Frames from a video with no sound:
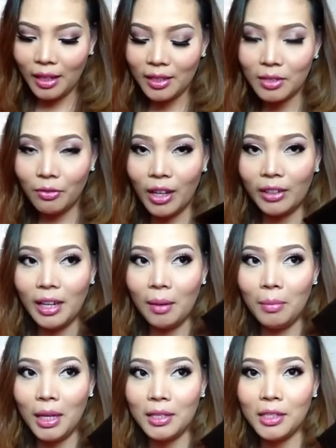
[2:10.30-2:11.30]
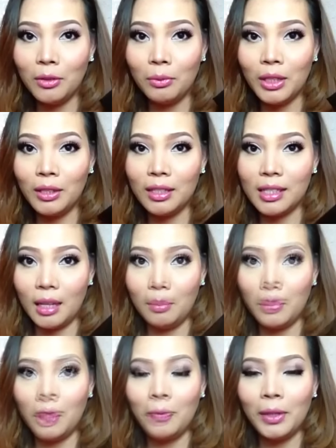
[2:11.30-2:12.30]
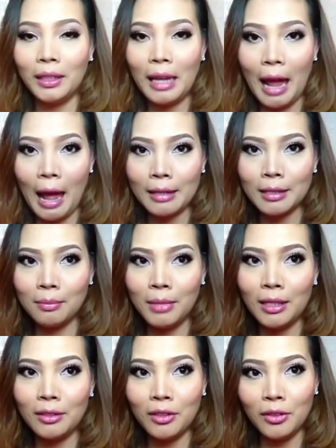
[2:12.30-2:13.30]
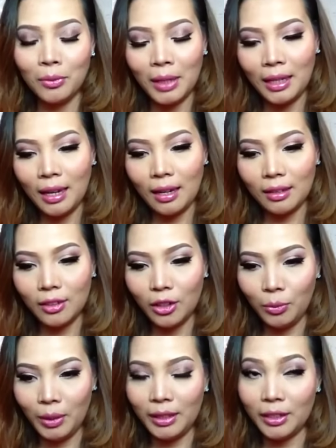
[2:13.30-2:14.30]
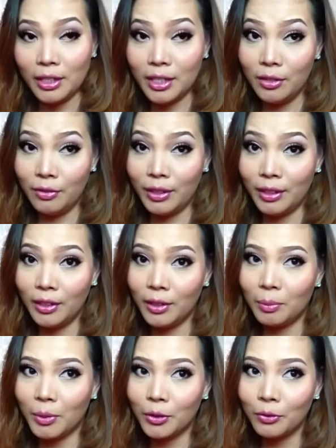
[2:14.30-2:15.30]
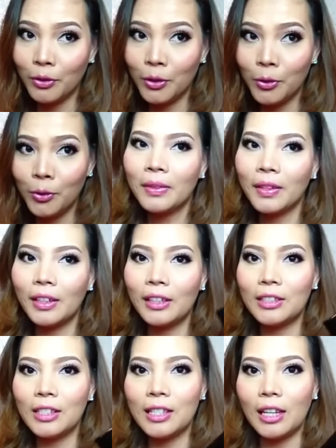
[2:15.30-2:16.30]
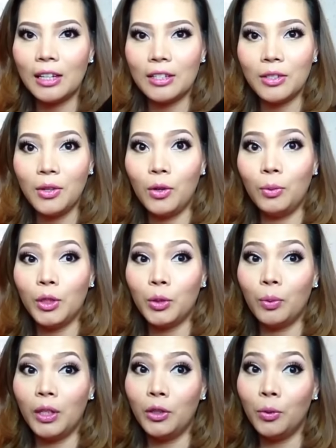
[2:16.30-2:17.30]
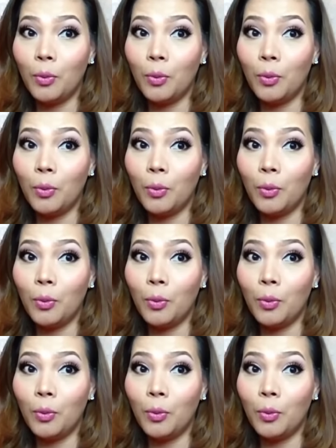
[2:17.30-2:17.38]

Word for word: It's very amazing with Scentbird. When they ask me, do you wanna do you wanna receive another perfume? They're like, just let us know which one you